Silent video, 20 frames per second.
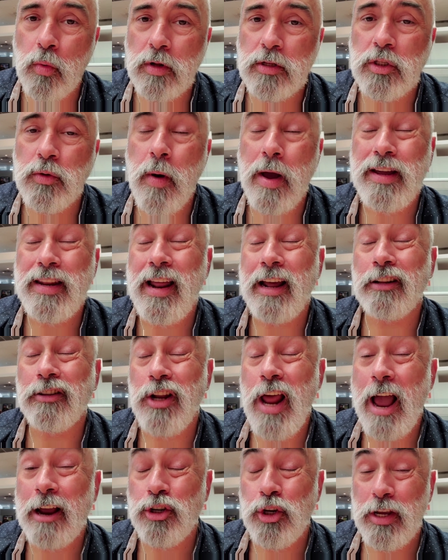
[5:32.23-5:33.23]
ones so I can
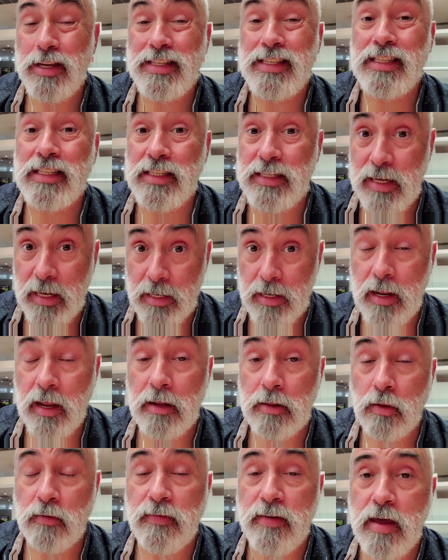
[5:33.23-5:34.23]
actually sit
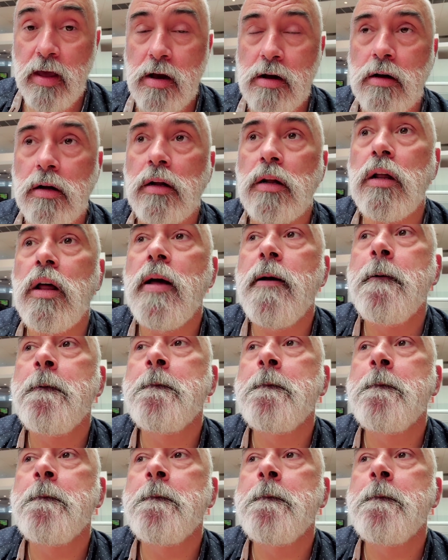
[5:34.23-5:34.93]
in the vehicle.